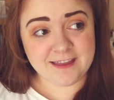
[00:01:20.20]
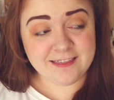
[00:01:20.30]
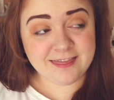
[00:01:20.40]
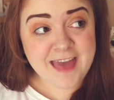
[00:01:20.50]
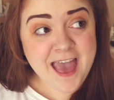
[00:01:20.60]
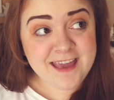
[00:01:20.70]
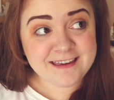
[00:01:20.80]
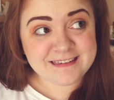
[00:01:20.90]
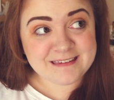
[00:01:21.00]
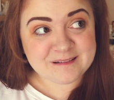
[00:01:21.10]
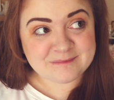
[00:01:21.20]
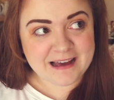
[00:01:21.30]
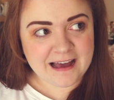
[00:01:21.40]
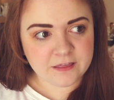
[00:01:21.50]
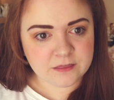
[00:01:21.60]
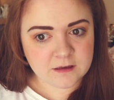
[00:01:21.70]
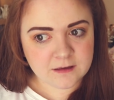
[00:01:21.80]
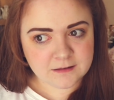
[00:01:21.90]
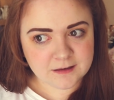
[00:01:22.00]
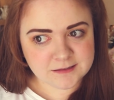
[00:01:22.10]
And thank you, math,
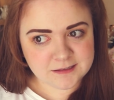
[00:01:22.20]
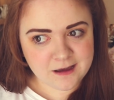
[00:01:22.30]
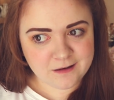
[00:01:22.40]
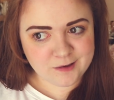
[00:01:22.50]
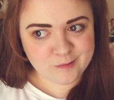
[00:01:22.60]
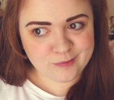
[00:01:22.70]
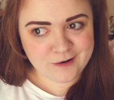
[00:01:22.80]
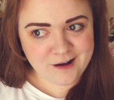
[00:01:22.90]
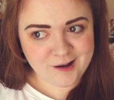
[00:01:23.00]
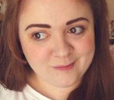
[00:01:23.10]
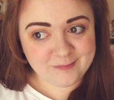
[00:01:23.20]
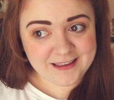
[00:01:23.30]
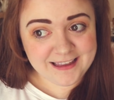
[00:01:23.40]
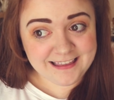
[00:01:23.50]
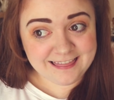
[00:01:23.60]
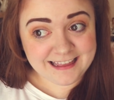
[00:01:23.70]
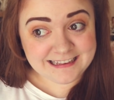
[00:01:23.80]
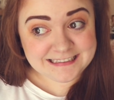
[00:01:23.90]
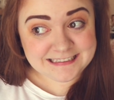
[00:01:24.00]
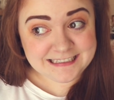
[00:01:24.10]
because now you brought me
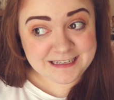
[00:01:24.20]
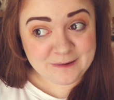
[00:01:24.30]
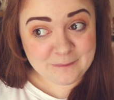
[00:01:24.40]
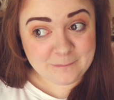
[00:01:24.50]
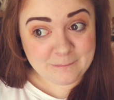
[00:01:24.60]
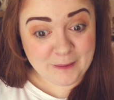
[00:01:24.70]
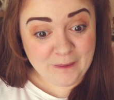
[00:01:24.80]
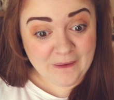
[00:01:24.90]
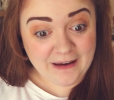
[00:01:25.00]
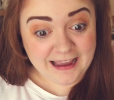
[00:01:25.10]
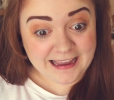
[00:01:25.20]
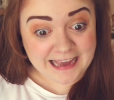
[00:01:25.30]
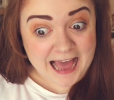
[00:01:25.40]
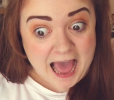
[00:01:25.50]
this cute boy.